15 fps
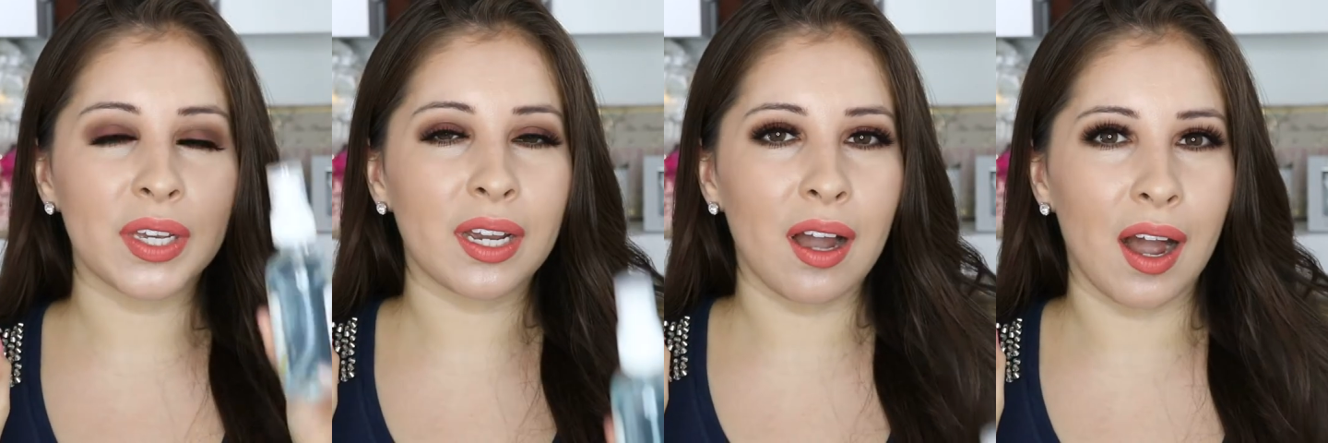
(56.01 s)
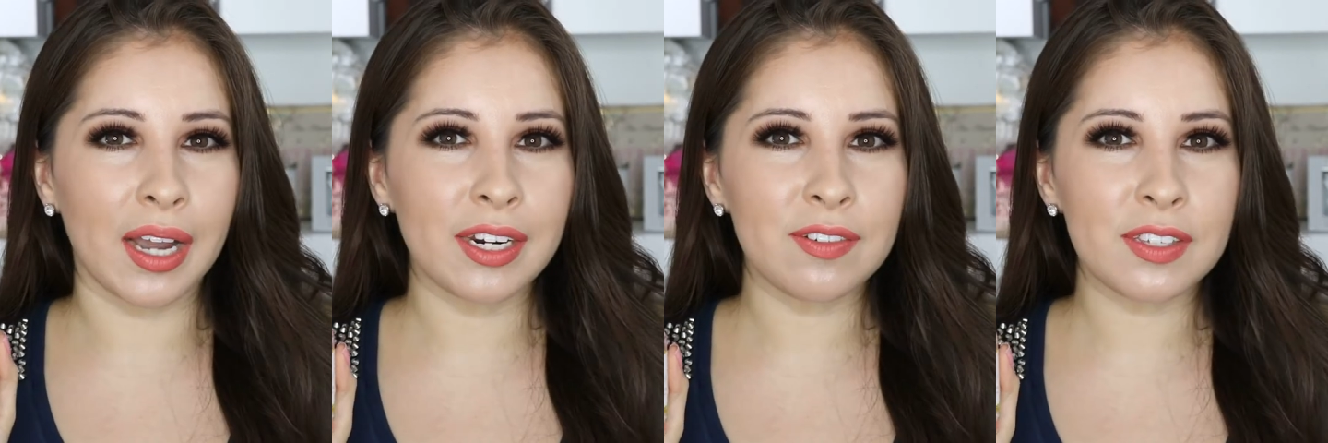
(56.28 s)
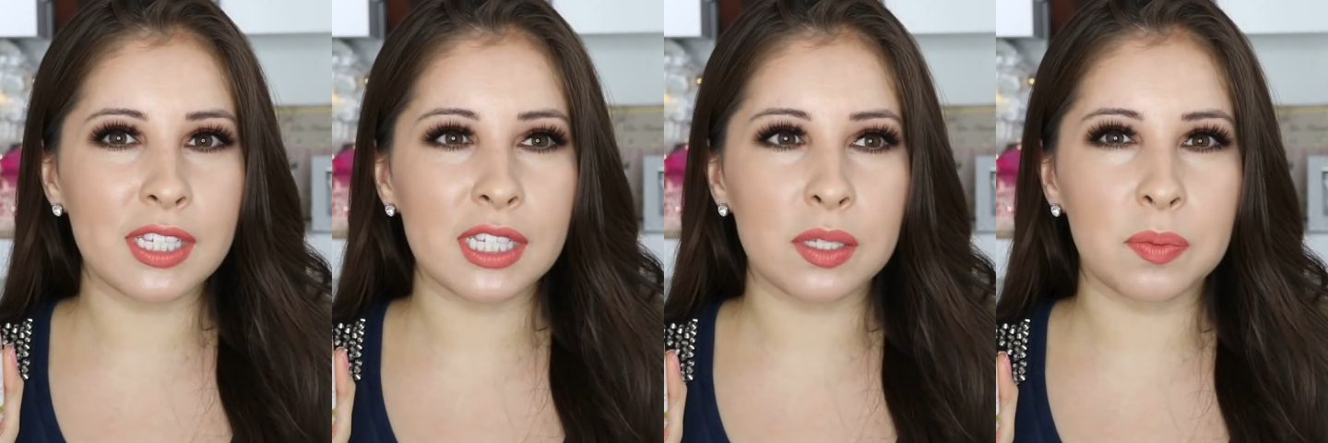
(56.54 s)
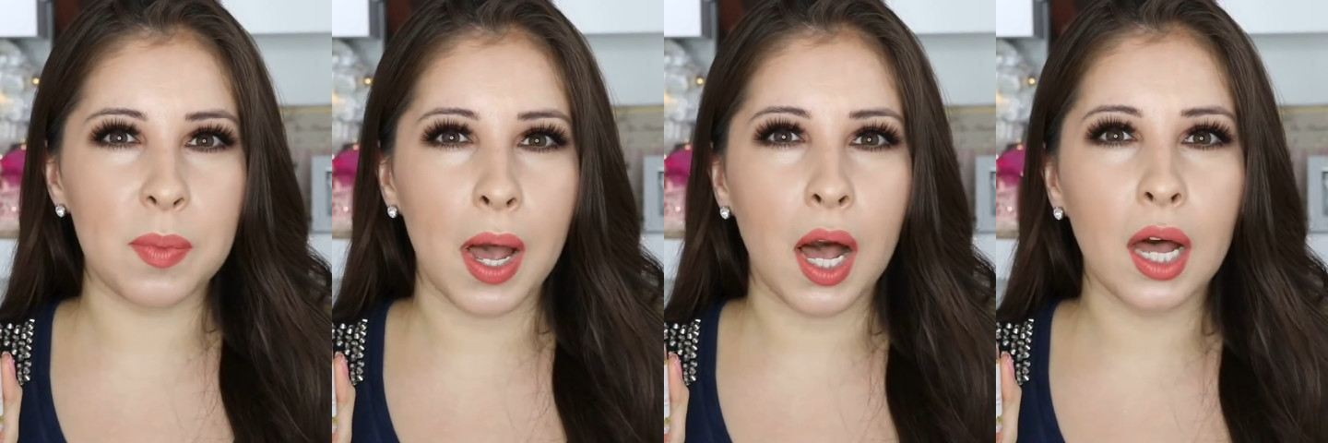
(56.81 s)
they kind of
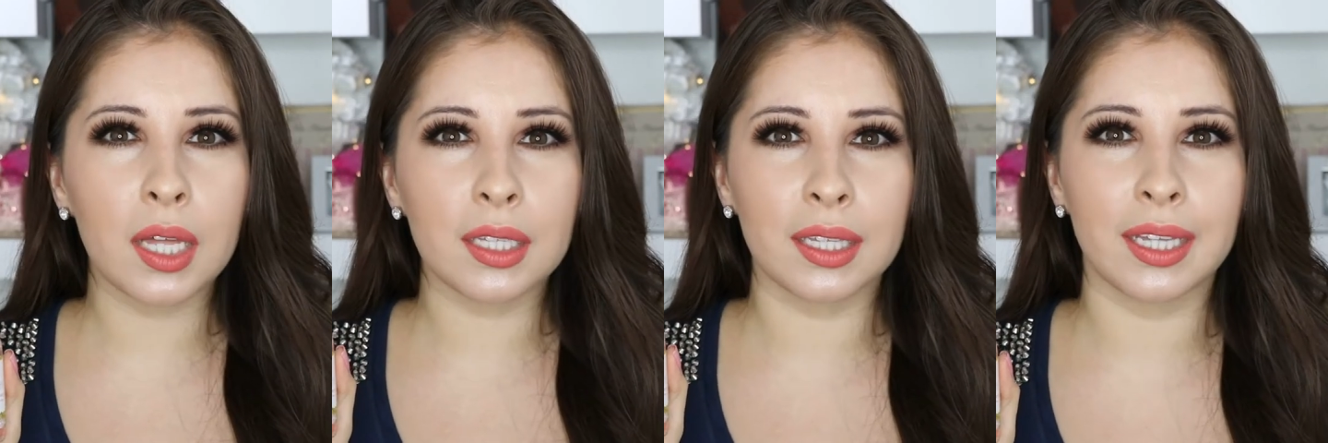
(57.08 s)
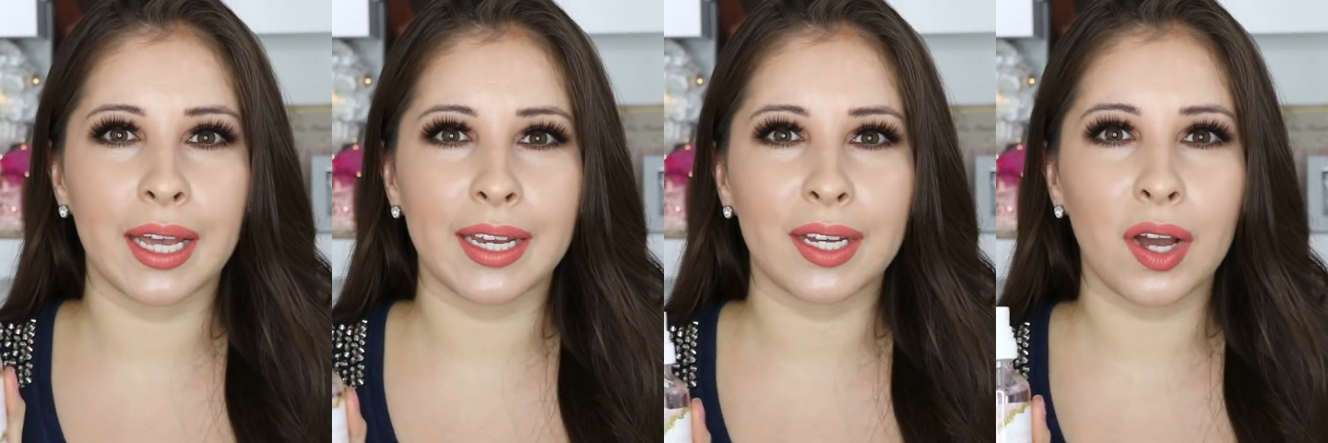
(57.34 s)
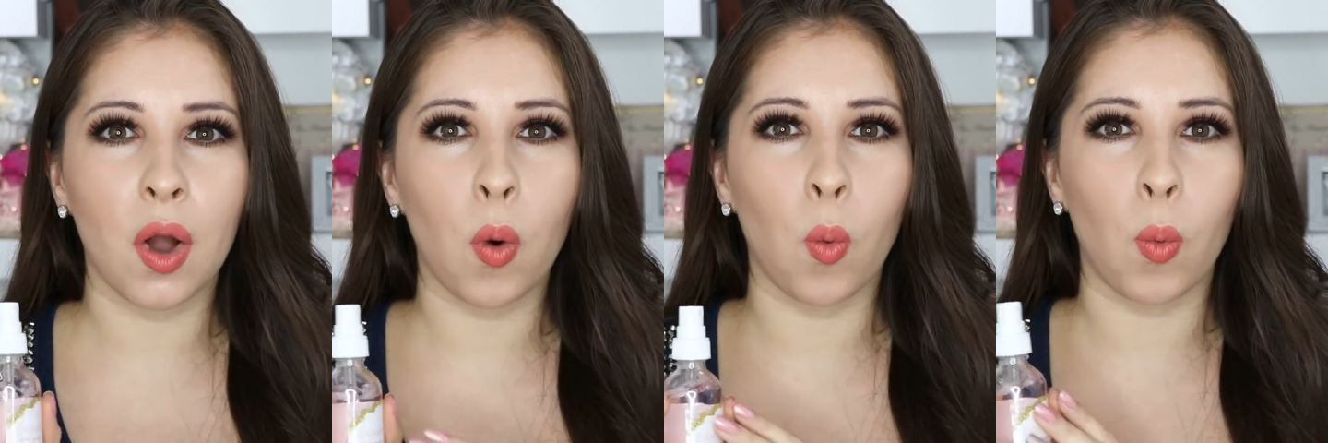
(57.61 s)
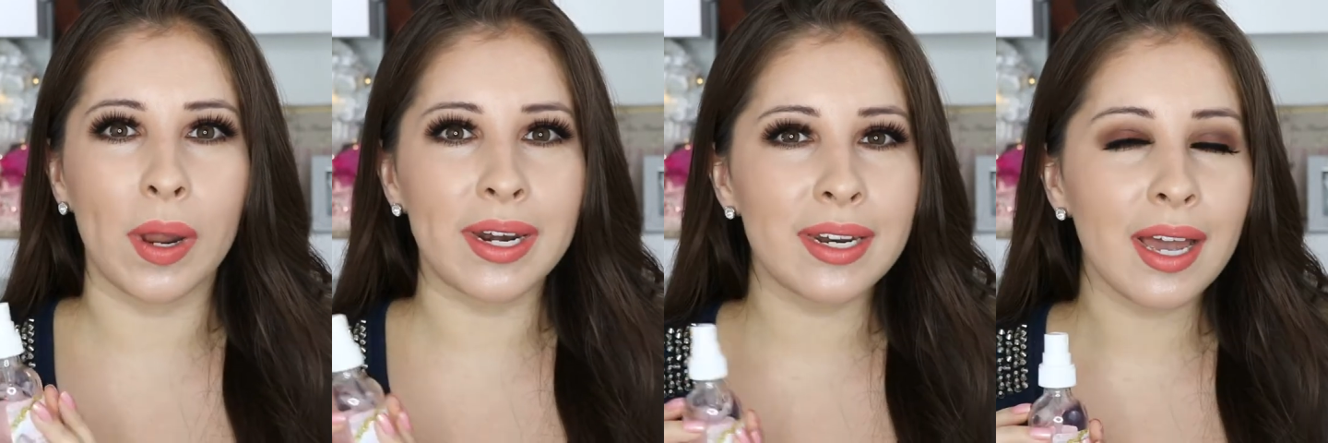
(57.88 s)
smell like
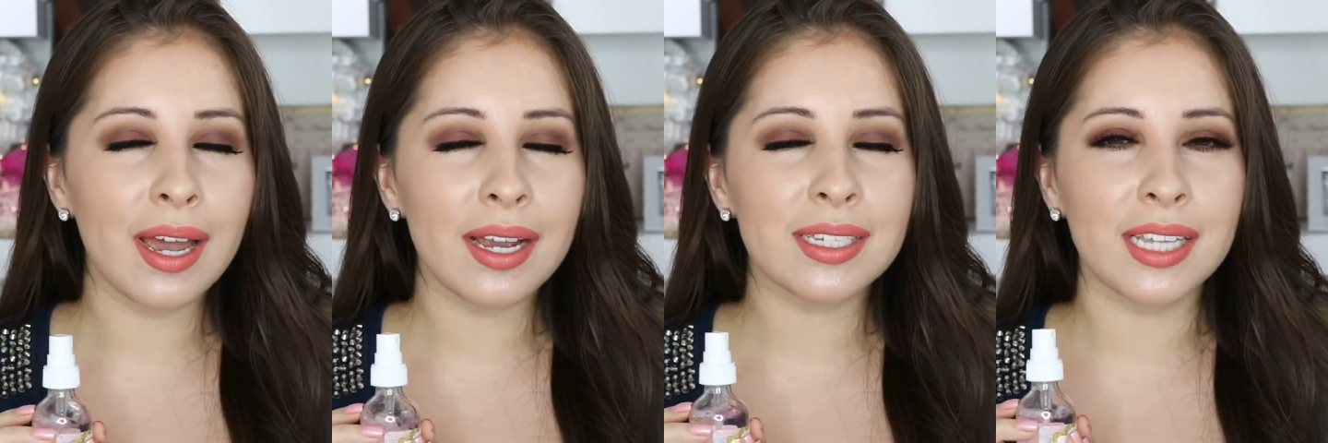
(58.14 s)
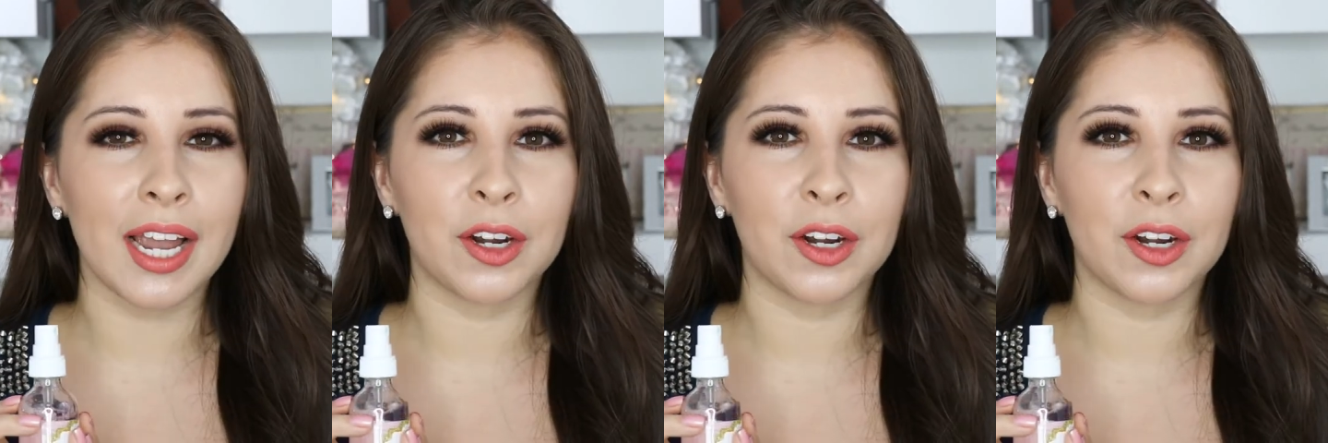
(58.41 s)
Windex.